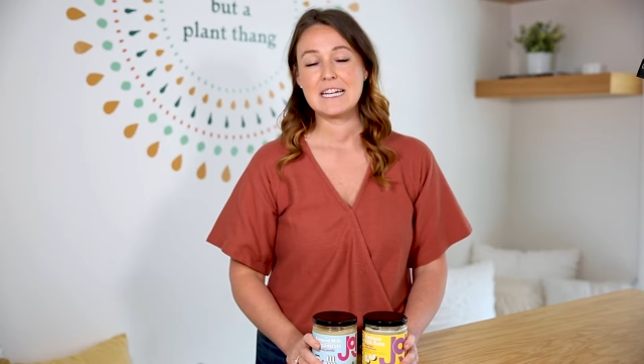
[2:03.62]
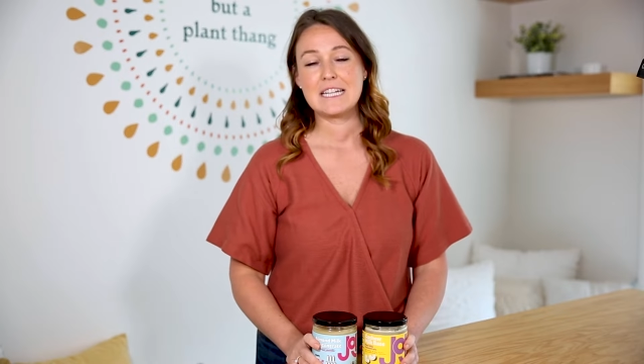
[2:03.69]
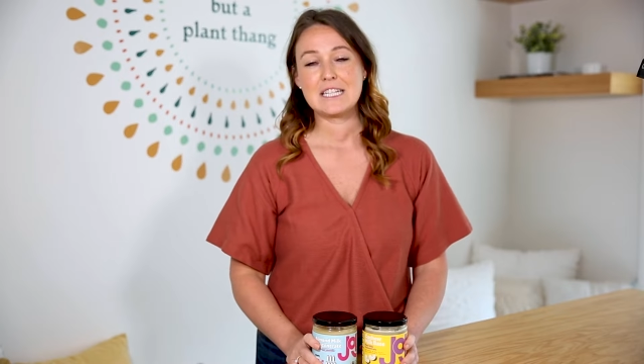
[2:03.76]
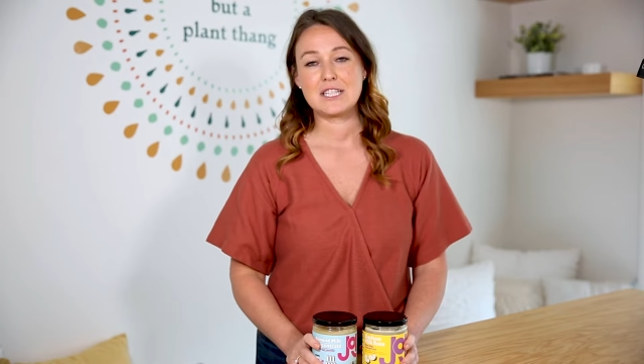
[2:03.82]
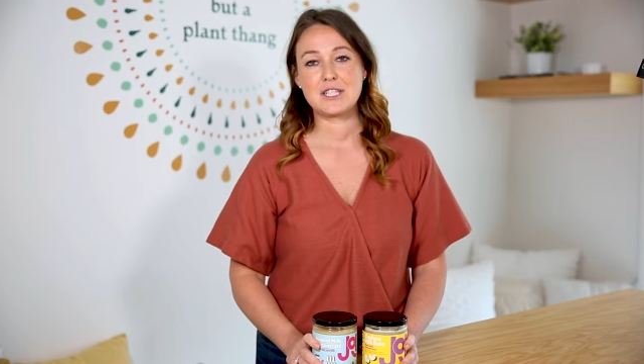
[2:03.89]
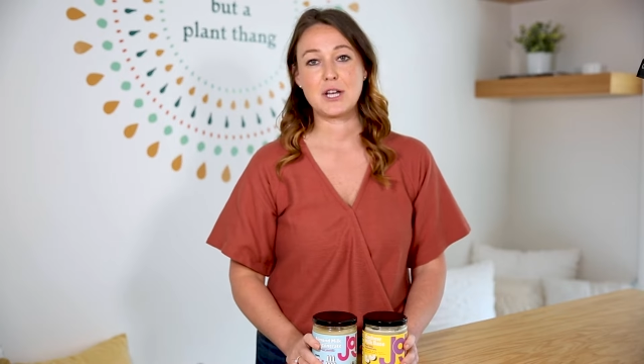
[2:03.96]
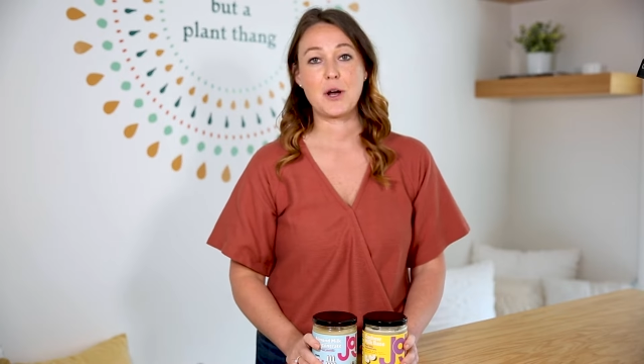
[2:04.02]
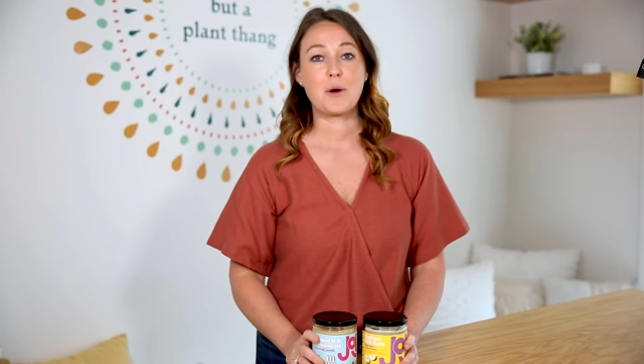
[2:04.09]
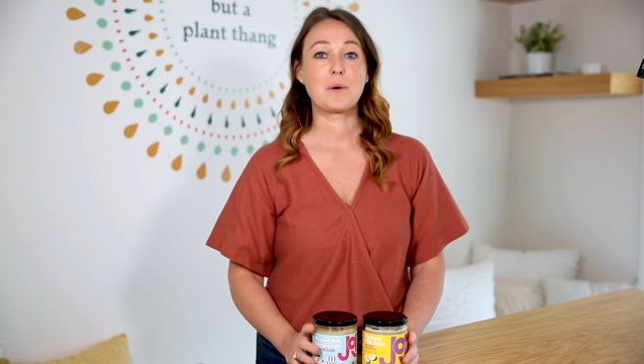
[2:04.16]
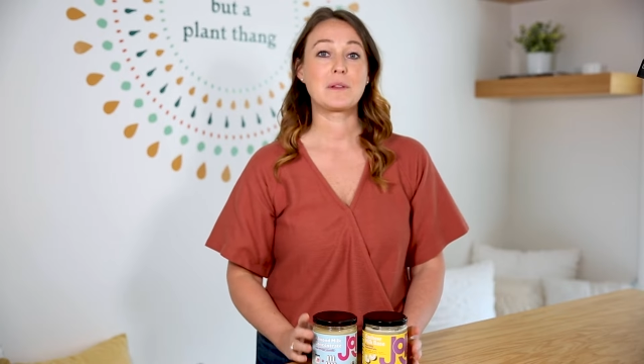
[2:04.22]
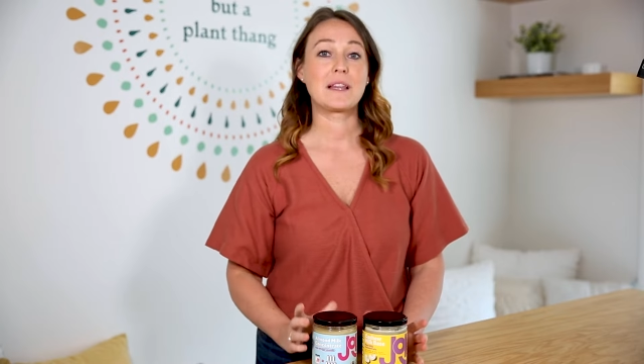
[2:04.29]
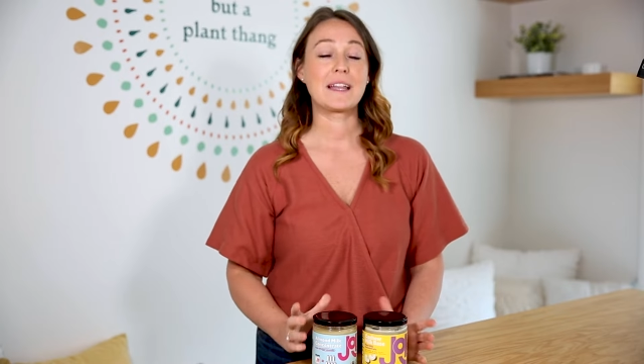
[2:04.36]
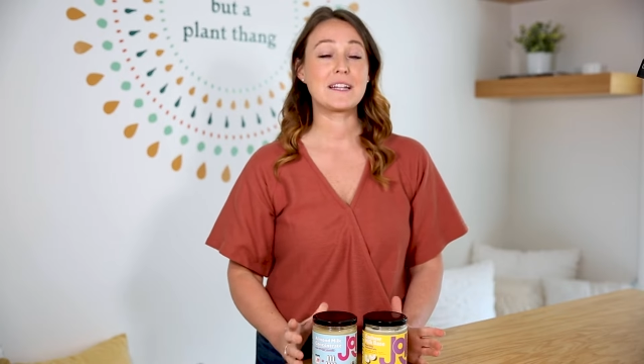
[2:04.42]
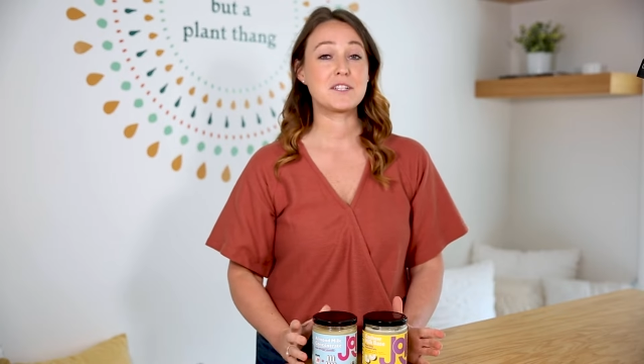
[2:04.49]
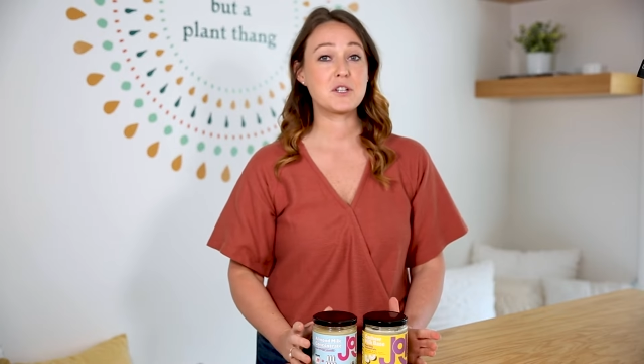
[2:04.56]
So
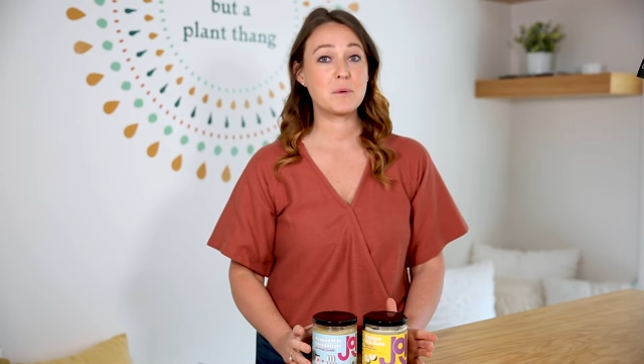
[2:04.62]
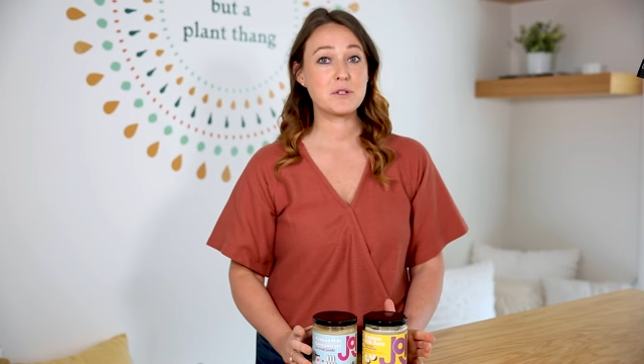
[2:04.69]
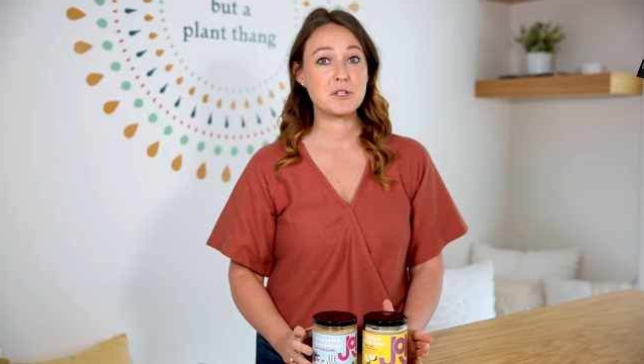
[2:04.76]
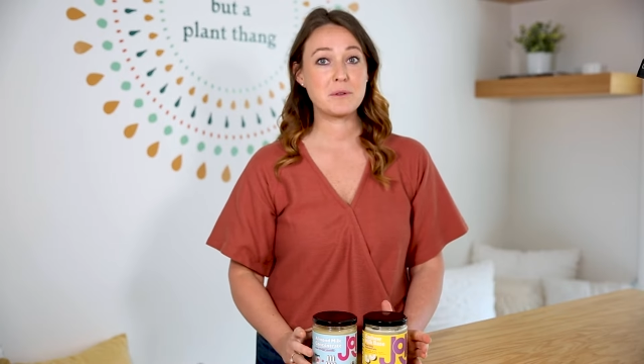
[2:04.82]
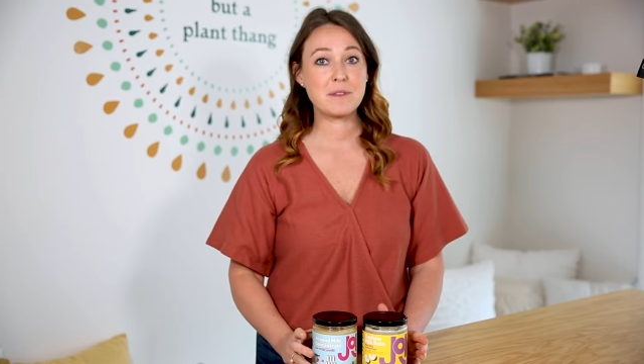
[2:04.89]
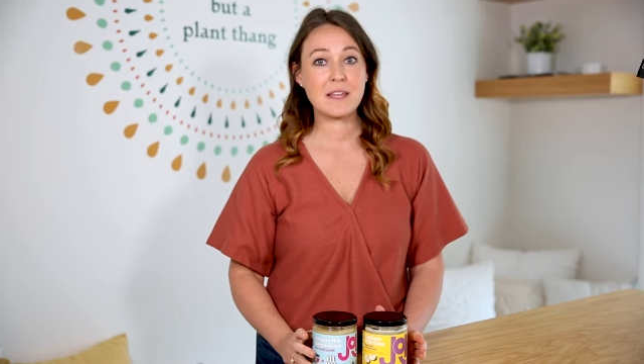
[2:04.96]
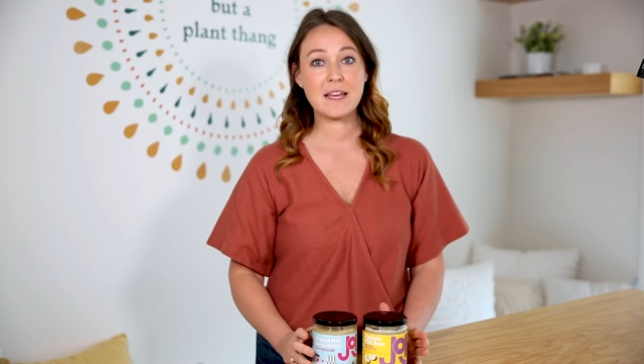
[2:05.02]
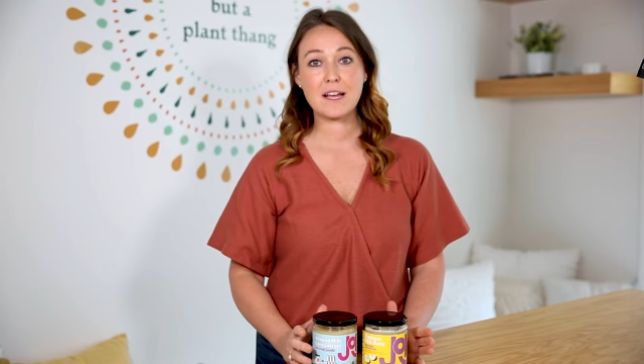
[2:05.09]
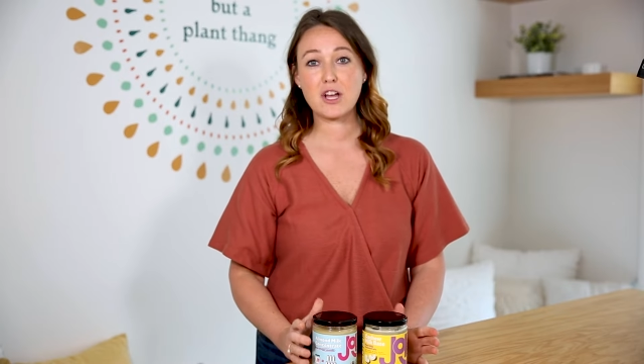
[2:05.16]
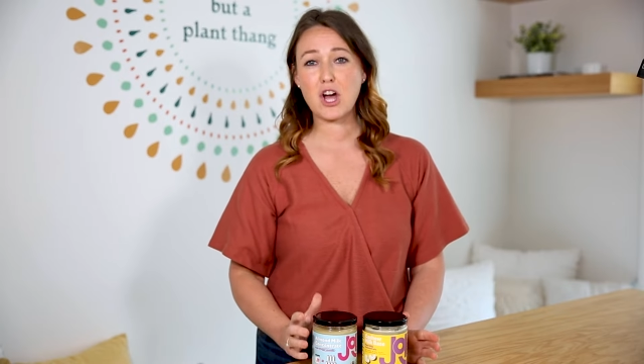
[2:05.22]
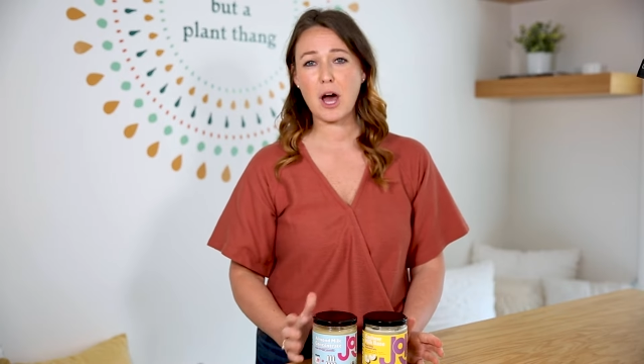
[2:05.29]
let us know what you think.